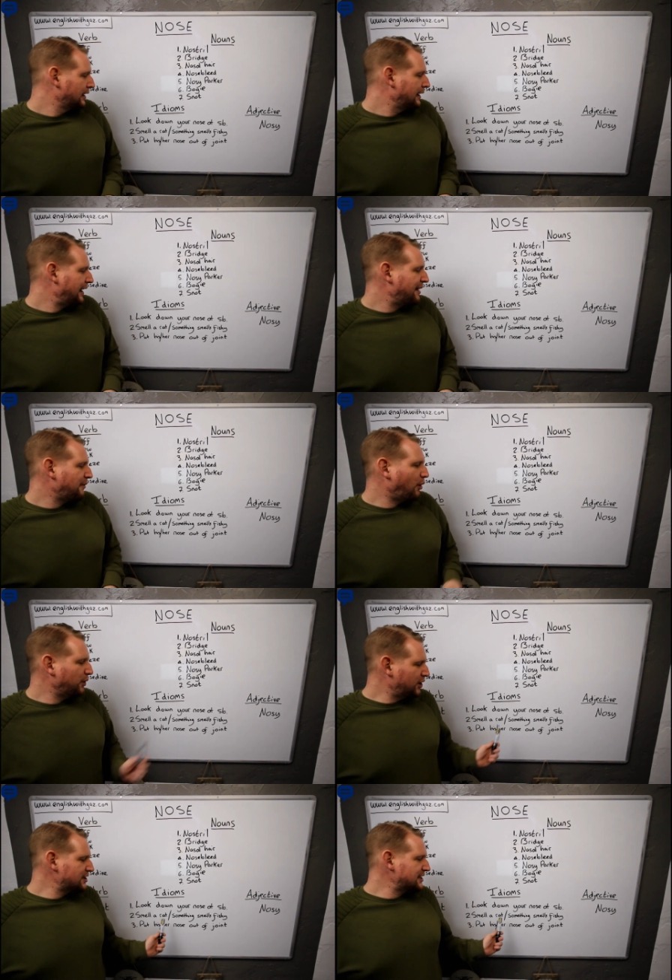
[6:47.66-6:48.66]
Um, or we
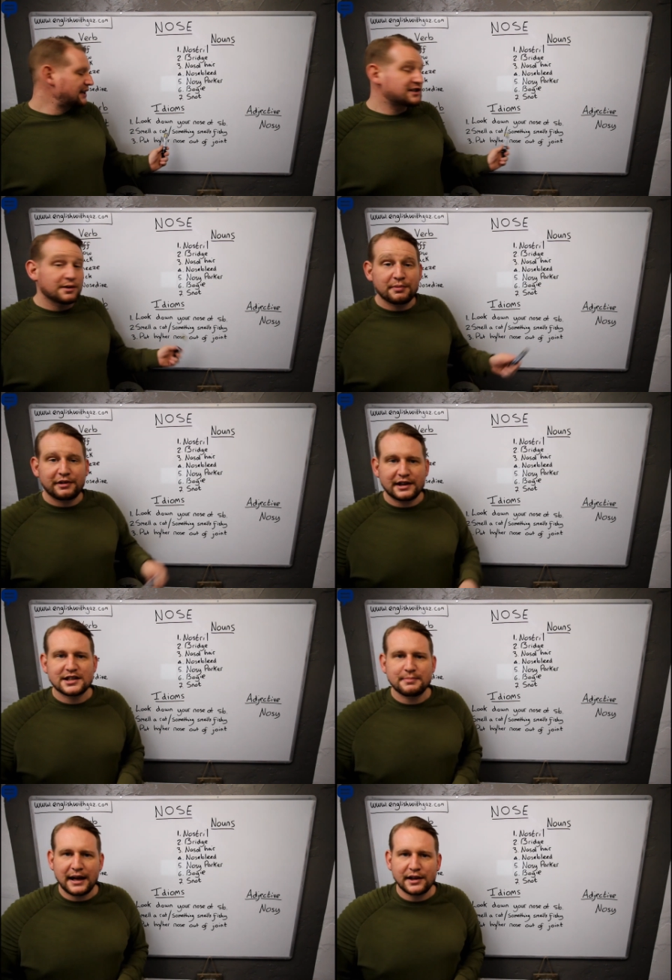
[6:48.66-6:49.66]
could say something
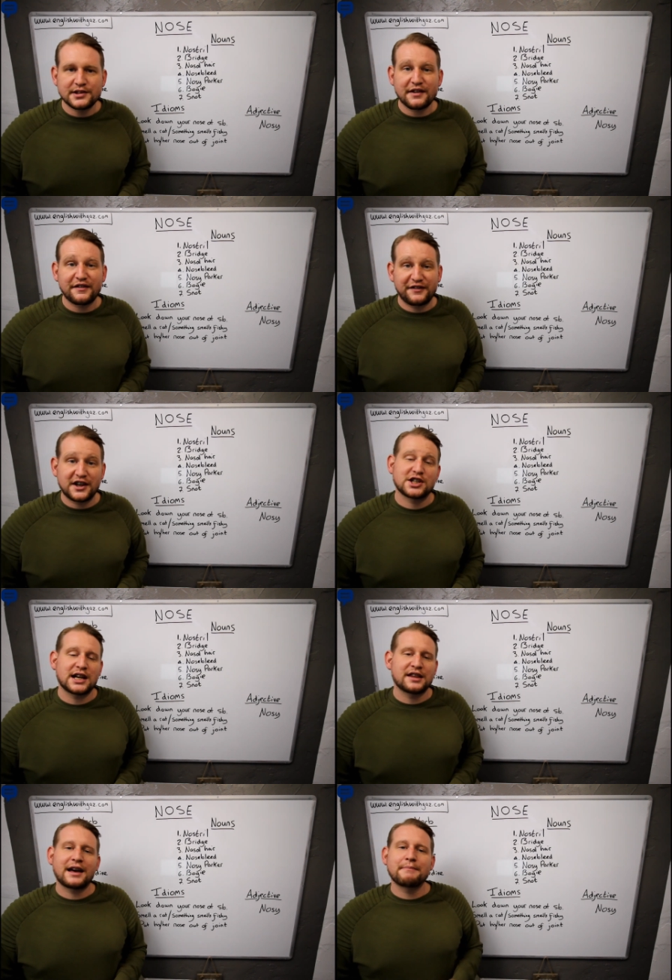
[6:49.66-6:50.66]
smells
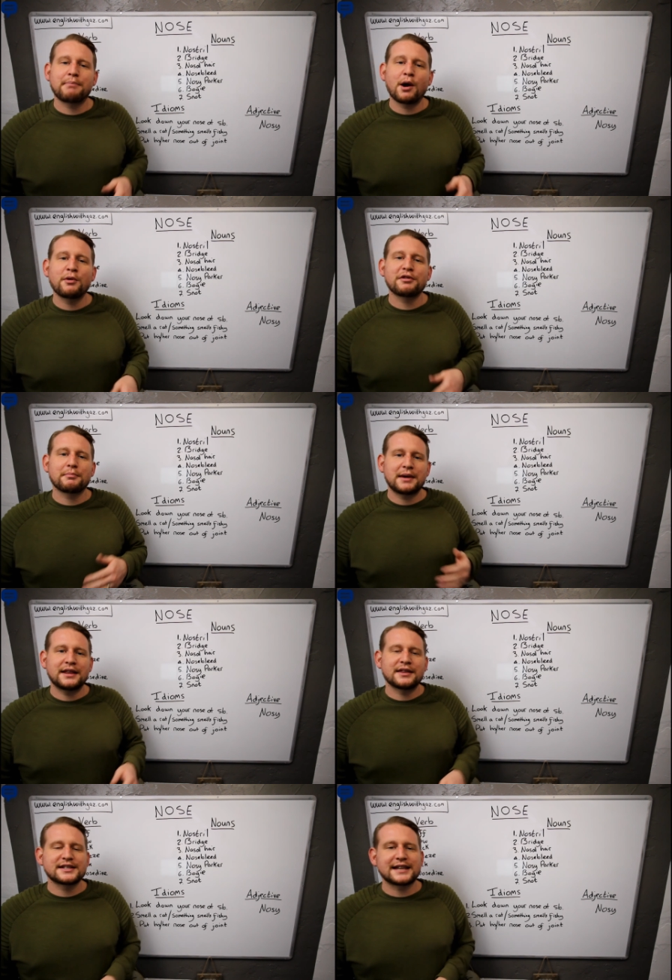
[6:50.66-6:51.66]
fishy. They both mean
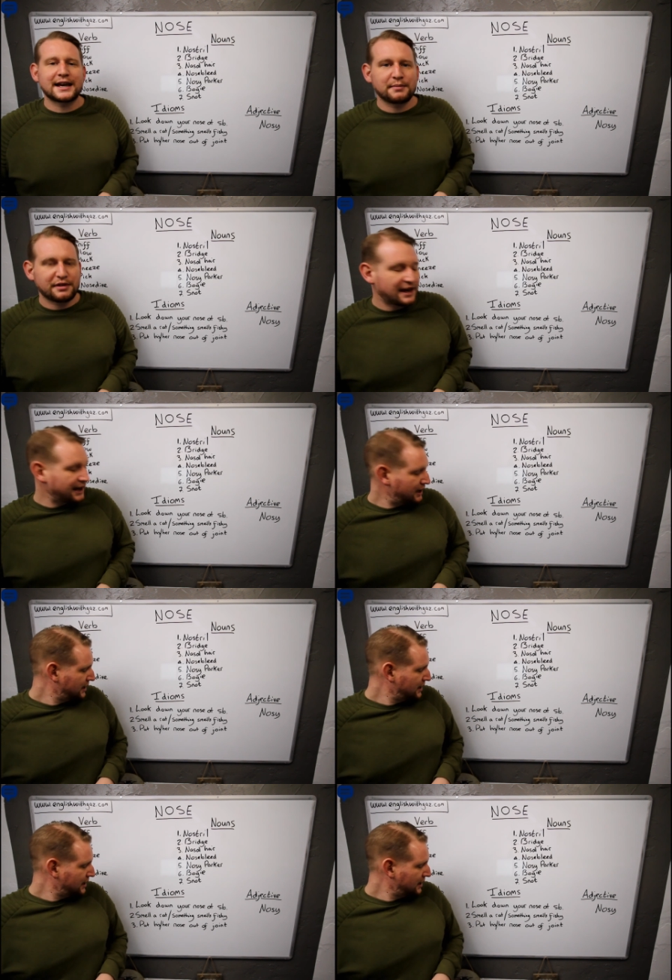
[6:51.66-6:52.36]
the same thing.